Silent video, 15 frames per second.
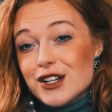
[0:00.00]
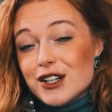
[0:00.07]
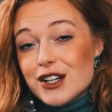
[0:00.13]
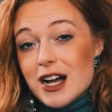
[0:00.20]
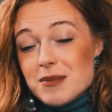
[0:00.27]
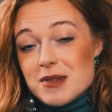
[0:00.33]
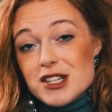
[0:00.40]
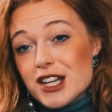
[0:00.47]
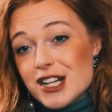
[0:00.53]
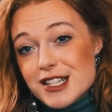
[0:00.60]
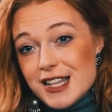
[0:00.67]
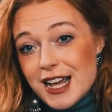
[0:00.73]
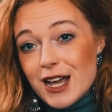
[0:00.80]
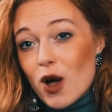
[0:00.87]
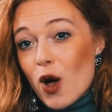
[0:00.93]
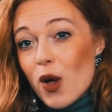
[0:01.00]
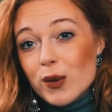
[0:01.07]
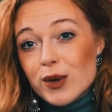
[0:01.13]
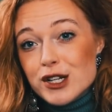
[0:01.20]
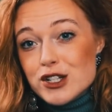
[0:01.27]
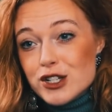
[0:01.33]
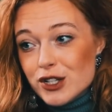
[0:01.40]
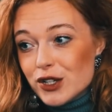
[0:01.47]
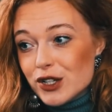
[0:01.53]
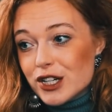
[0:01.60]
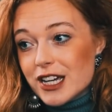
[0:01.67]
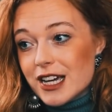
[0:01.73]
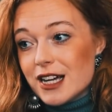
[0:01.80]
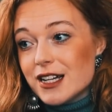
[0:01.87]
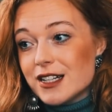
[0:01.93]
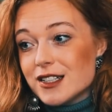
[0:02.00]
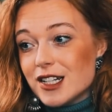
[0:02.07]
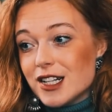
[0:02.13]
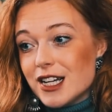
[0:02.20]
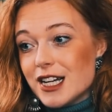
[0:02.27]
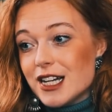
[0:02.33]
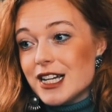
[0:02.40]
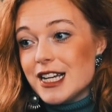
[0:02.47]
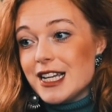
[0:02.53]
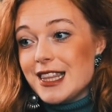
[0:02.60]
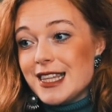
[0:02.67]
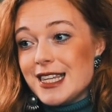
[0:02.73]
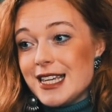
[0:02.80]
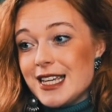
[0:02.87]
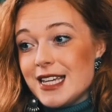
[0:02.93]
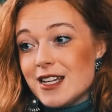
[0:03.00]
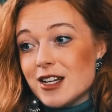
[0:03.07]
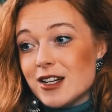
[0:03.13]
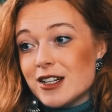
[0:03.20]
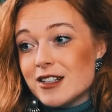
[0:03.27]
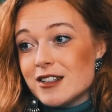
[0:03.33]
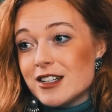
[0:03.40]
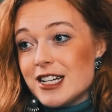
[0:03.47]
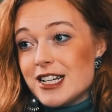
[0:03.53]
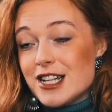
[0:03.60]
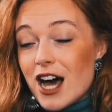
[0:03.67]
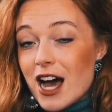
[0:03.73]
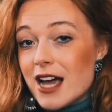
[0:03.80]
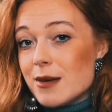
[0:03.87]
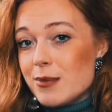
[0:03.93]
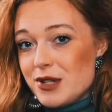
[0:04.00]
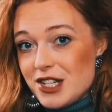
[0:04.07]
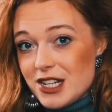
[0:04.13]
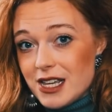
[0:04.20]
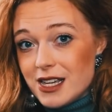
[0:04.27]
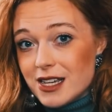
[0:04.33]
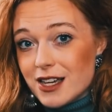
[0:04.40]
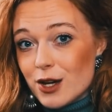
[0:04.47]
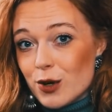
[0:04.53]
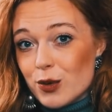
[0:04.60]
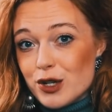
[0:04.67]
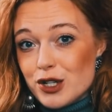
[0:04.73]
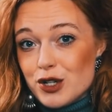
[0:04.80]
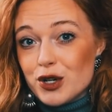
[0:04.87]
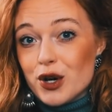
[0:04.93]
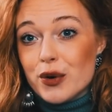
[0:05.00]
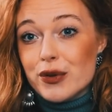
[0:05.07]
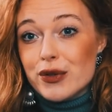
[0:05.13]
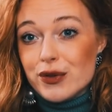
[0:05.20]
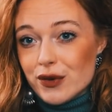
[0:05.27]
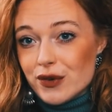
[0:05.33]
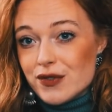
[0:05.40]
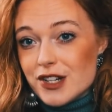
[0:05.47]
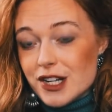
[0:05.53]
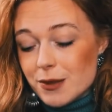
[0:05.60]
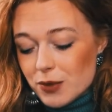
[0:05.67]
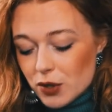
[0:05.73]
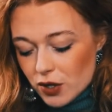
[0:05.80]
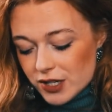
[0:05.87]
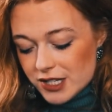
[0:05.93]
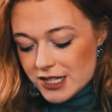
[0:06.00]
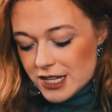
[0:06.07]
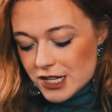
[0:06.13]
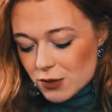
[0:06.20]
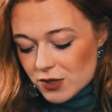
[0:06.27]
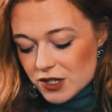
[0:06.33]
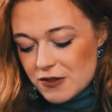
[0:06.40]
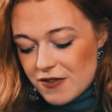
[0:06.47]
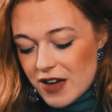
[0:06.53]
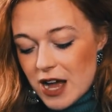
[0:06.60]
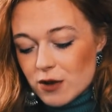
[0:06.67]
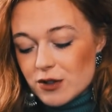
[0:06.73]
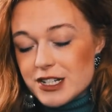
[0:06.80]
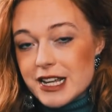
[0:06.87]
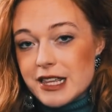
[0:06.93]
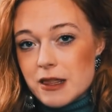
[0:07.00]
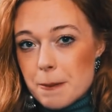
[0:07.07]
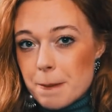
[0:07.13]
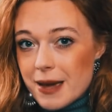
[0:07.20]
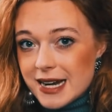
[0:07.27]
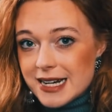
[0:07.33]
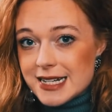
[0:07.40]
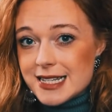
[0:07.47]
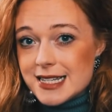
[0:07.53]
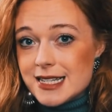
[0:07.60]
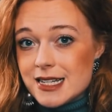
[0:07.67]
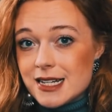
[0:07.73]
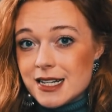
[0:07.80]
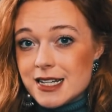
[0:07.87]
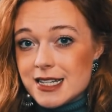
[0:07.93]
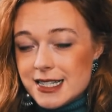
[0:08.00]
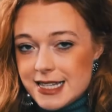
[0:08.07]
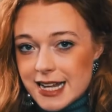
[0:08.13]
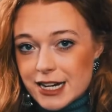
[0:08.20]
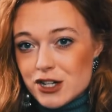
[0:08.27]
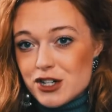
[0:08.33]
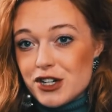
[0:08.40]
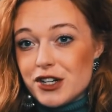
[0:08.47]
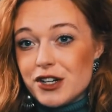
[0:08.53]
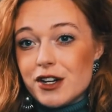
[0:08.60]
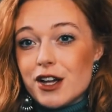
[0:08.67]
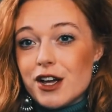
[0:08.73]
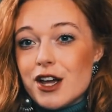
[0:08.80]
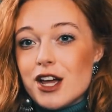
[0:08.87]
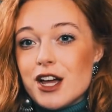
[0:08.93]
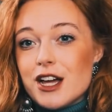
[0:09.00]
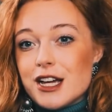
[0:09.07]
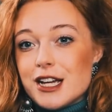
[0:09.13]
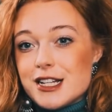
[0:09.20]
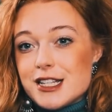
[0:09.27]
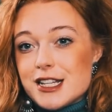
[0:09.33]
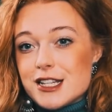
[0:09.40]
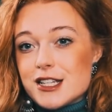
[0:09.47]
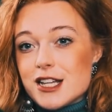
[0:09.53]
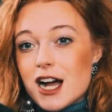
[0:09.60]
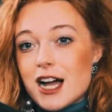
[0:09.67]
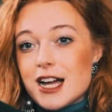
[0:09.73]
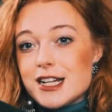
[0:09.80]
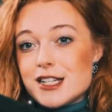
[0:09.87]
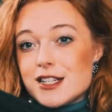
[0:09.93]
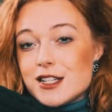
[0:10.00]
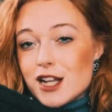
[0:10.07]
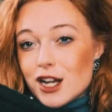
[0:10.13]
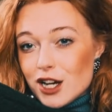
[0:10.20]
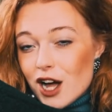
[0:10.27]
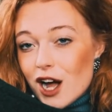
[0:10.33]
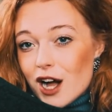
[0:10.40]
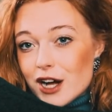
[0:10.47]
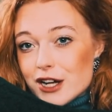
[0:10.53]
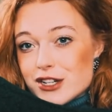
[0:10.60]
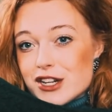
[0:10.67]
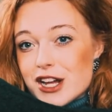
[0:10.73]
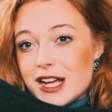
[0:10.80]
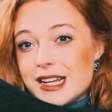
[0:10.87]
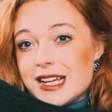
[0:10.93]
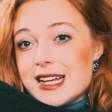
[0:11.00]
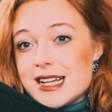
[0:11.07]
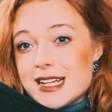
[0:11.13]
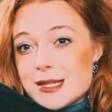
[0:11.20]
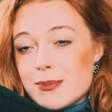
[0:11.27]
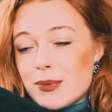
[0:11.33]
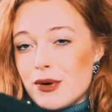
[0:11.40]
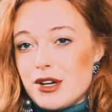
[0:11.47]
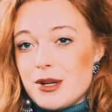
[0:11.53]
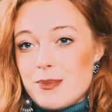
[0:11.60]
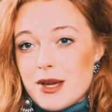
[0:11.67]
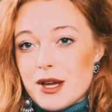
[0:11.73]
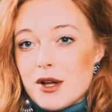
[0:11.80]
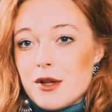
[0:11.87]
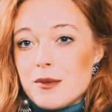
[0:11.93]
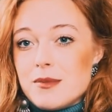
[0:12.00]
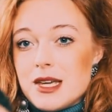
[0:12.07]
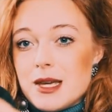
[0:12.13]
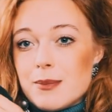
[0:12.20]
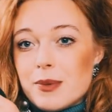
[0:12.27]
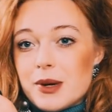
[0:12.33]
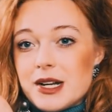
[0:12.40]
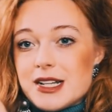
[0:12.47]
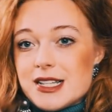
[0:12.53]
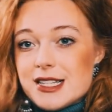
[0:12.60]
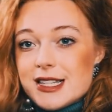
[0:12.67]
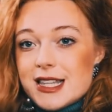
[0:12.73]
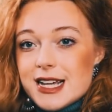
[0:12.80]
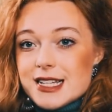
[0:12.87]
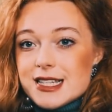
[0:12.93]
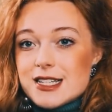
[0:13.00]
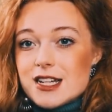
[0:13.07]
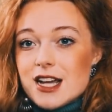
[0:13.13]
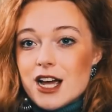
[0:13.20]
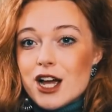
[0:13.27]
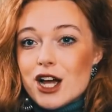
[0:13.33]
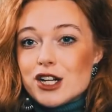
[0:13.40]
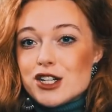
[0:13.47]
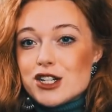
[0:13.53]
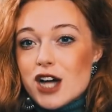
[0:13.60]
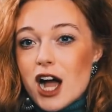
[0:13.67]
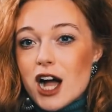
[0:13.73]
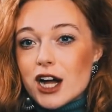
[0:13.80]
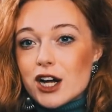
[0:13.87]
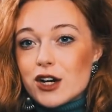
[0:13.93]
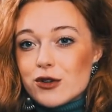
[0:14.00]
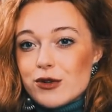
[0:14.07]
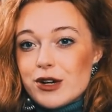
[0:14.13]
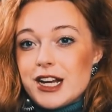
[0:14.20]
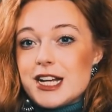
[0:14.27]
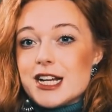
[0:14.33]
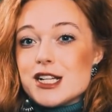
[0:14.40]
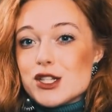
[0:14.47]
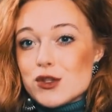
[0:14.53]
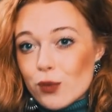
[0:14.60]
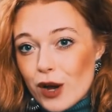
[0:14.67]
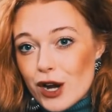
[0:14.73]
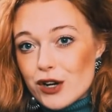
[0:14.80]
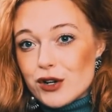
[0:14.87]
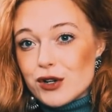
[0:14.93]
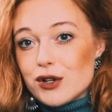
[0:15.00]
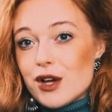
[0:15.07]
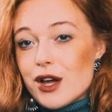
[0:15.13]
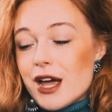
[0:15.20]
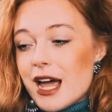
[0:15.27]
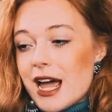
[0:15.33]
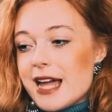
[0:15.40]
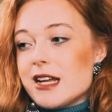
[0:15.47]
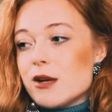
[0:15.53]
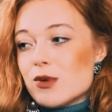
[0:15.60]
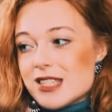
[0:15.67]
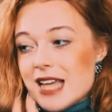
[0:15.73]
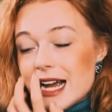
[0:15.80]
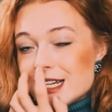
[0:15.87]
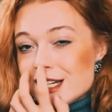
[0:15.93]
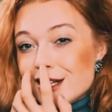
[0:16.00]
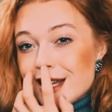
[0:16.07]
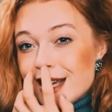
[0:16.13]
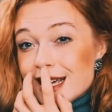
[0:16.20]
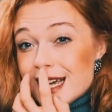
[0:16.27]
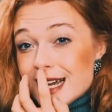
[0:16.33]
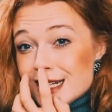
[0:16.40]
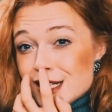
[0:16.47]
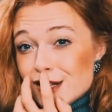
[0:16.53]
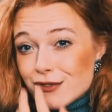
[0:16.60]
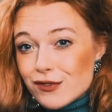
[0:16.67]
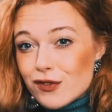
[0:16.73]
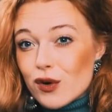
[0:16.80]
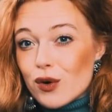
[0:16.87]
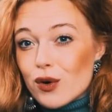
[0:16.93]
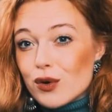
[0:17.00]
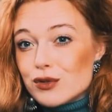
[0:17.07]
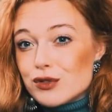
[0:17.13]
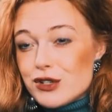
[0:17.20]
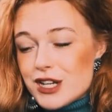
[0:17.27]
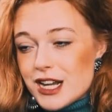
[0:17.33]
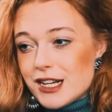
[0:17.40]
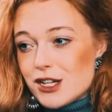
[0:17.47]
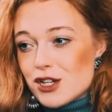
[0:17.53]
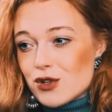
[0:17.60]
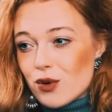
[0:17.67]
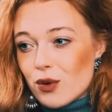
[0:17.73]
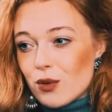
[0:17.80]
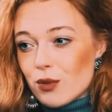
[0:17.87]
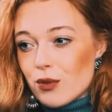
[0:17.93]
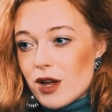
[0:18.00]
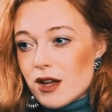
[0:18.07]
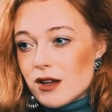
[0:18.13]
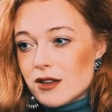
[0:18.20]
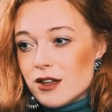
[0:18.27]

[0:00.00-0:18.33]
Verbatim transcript: I'm just gonna say always look in the entire boutique when you go thrifting because this was found in the men's section. It's a size large and it is pretty big on me but it's this dark green sweater and it was actually 84 Danish kroner.